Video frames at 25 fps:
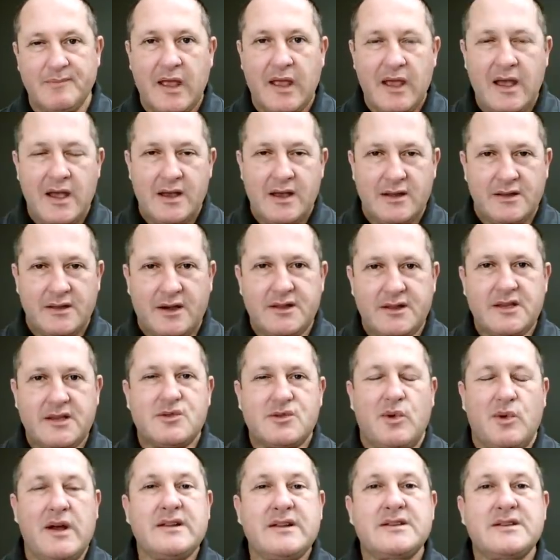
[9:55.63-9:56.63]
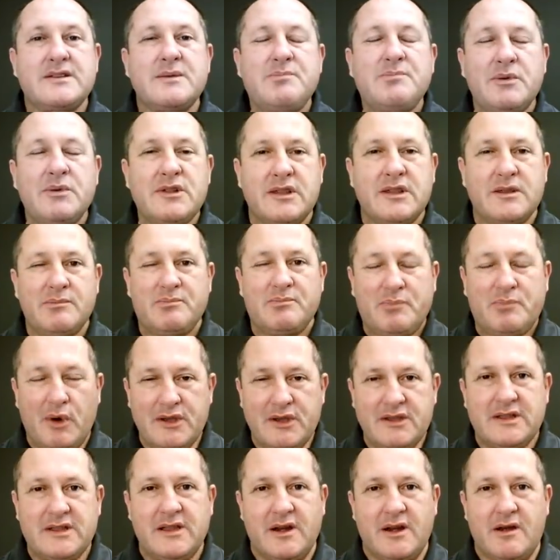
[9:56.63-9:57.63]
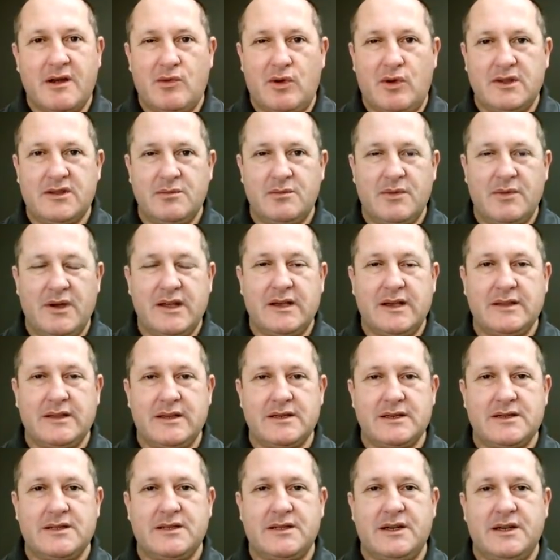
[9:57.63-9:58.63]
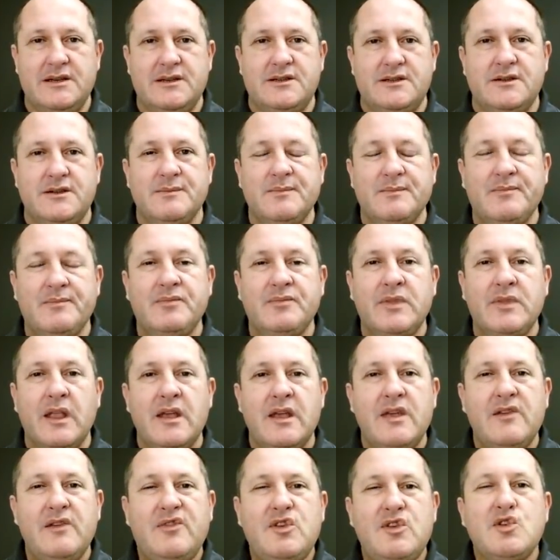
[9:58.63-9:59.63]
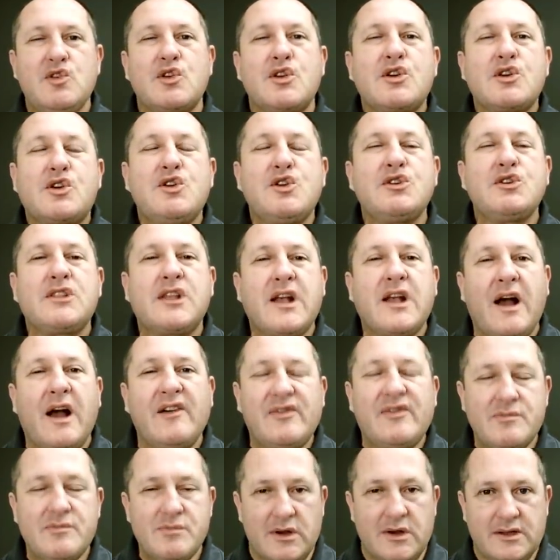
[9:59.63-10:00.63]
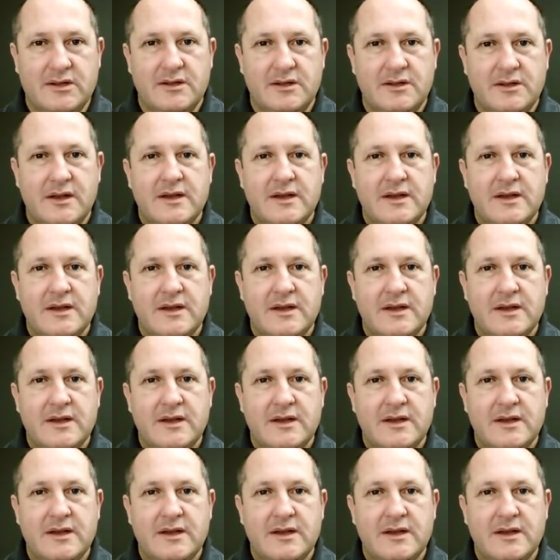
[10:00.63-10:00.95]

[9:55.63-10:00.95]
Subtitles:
Now there's one simple point that I want to make at this stage. If you're a good government, the